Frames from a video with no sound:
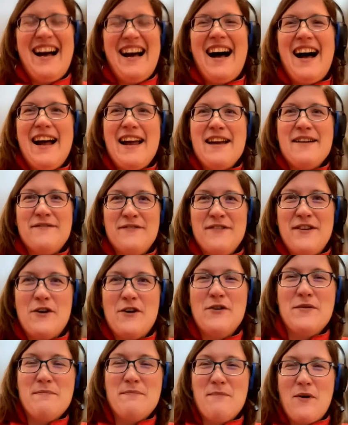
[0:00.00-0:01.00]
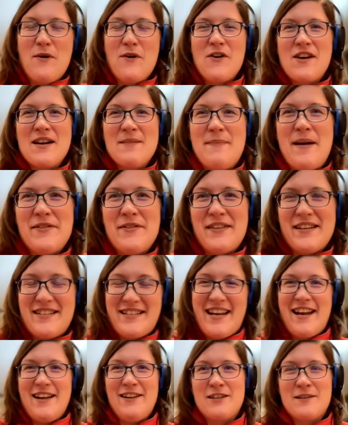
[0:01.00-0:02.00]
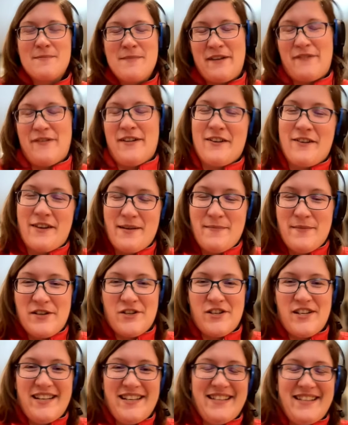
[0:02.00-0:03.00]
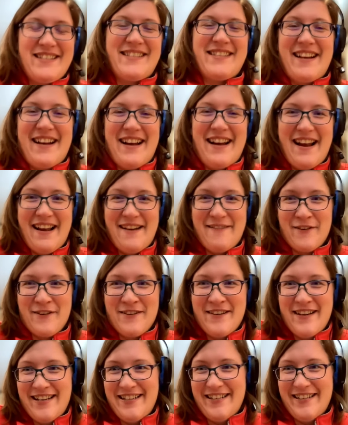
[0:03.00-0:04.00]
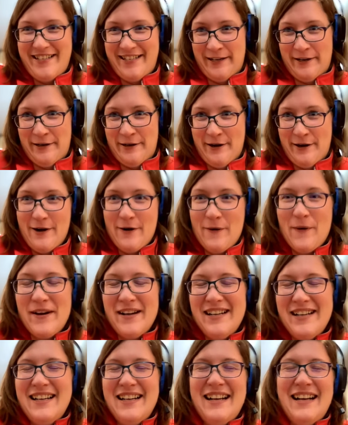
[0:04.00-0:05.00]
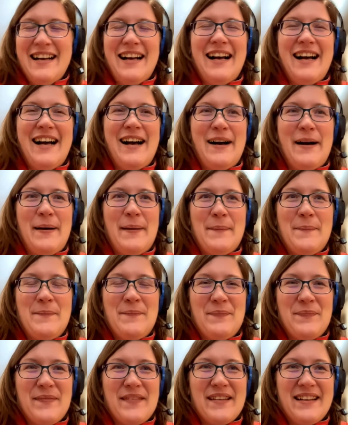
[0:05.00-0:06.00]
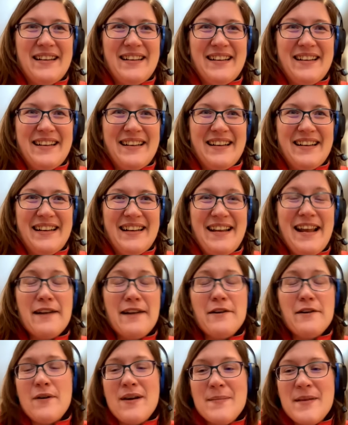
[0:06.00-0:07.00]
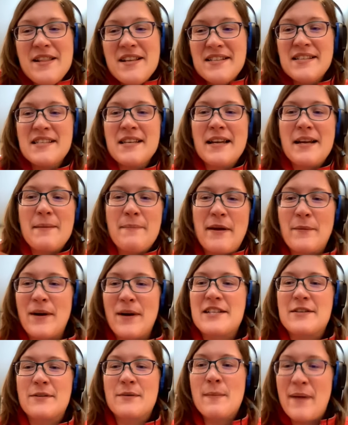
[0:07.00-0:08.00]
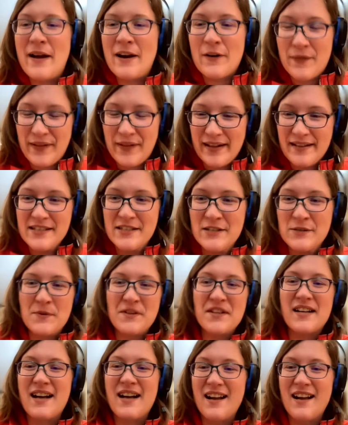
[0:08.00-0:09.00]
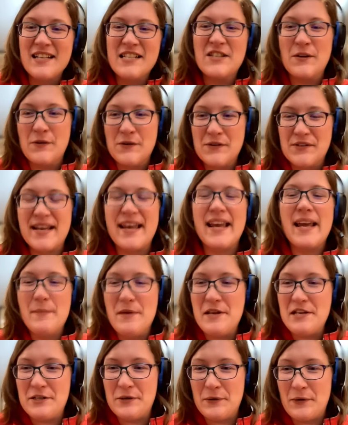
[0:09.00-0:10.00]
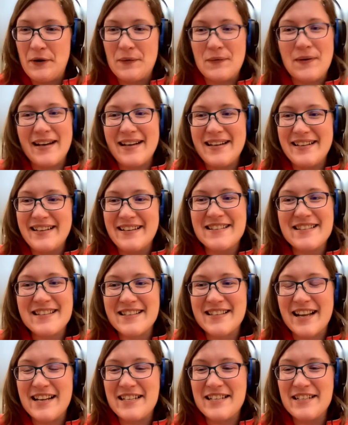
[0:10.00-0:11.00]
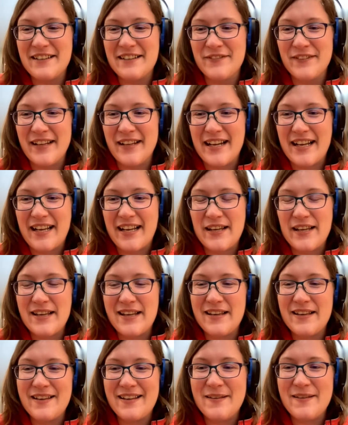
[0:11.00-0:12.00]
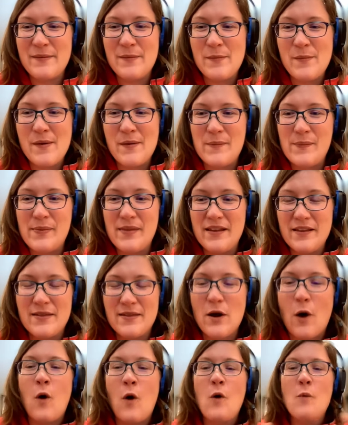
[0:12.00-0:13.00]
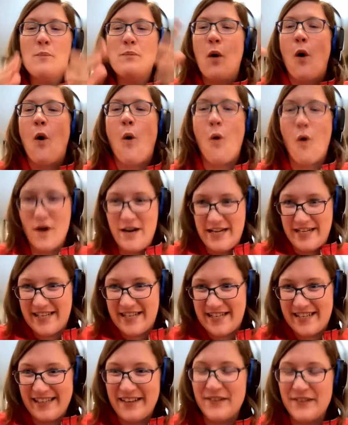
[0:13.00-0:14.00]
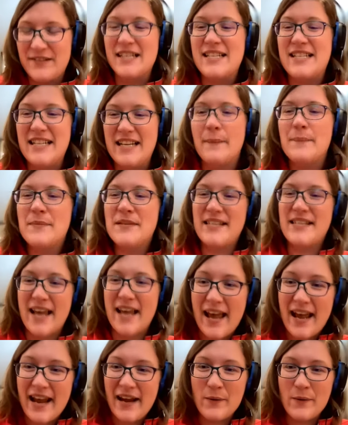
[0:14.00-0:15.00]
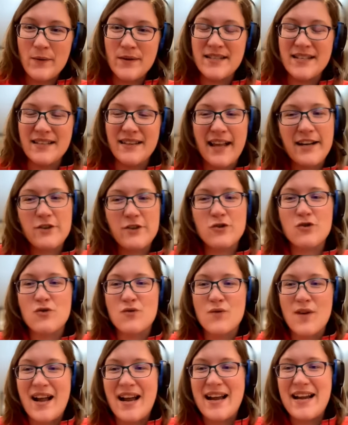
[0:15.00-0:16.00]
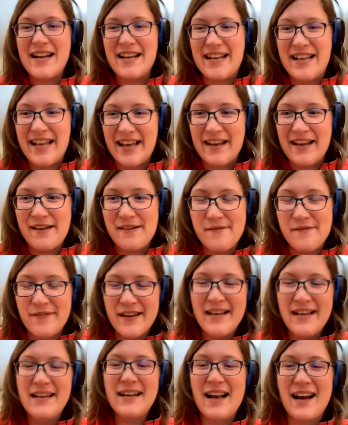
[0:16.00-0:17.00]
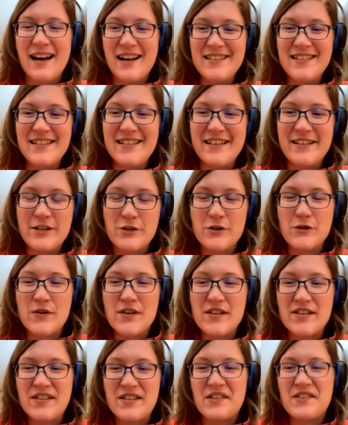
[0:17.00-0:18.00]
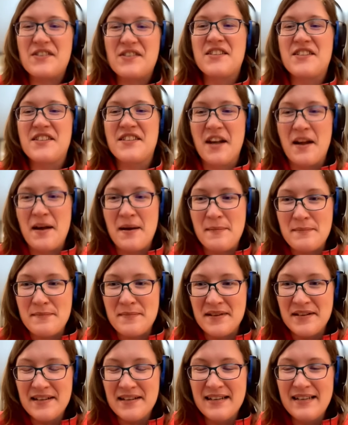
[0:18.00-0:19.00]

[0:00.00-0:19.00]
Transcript: I have known more about the Taylor McFlurry machines than I ever needed to know. You know, I mean, this is like a big right to repair thing. This is where the consoles came into it, right? It's this idea of like, the whole point of the DMCA was to like try to give content industries some